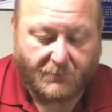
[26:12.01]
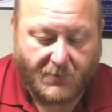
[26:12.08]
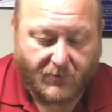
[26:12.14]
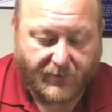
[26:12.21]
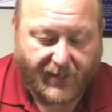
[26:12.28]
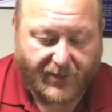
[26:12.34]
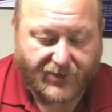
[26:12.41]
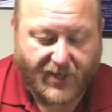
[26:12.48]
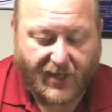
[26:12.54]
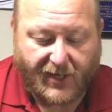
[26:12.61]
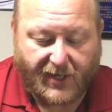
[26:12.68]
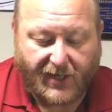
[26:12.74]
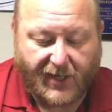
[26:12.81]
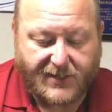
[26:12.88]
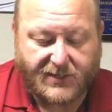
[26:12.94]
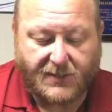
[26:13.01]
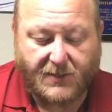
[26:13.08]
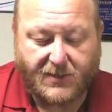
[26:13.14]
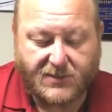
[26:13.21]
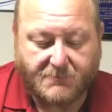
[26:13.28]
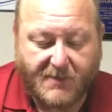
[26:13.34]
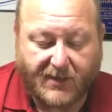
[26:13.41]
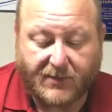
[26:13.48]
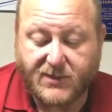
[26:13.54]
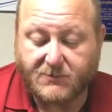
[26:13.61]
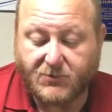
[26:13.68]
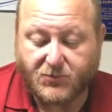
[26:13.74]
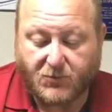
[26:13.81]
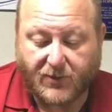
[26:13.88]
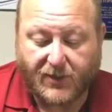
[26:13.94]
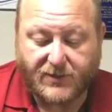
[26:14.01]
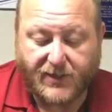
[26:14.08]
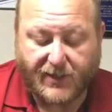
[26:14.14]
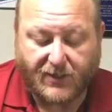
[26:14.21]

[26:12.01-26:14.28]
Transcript: bolt catch on it, and has a mechanism which we're going to